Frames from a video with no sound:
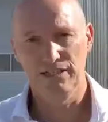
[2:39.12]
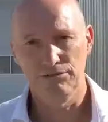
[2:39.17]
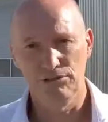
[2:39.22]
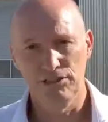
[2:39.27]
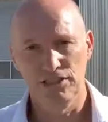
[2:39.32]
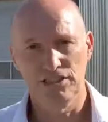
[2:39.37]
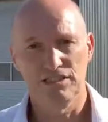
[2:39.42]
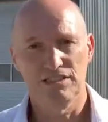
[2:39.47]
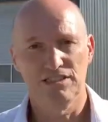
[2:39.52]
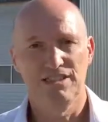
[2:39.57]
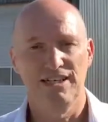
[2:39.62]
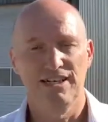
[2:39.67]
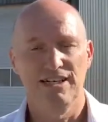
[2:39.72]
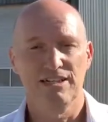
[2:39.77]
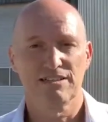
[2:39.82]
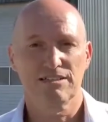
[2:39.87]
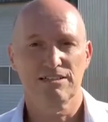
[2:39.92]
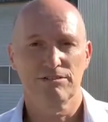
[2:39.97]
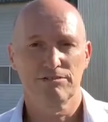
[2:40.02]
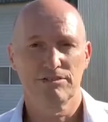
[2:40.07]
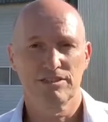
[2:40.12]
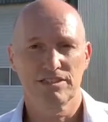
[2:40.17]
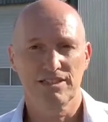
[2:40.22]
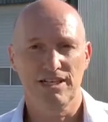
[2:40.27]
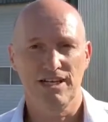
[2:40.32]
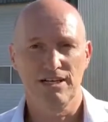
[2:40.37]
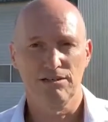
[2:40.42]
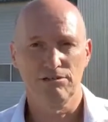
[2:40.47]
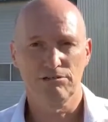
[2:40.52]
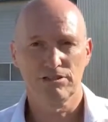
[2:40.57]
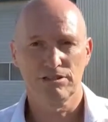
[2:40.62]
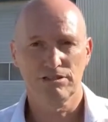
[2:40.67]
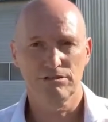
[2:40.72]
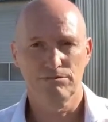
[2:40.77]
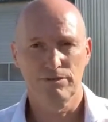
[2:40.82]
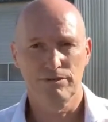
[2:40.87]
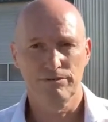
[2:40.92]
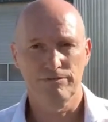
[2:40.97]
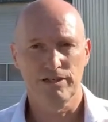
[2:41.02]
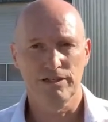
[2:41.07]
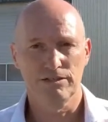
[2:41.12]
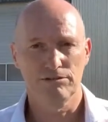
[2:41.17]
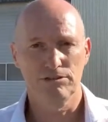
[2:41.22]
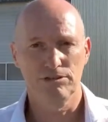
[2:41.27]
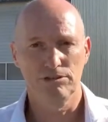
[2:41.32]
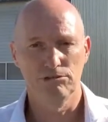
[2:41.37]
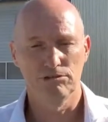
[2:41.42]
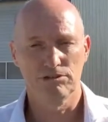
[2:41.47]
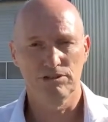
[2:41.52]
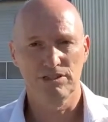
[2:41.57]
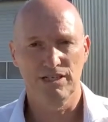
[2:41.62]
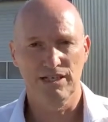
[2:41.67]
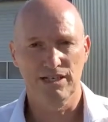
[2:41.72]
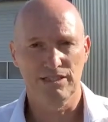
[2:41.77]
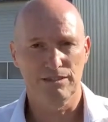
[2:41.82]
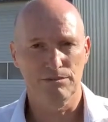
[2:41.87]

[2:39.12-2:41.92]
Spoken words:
increases the health of the sows without using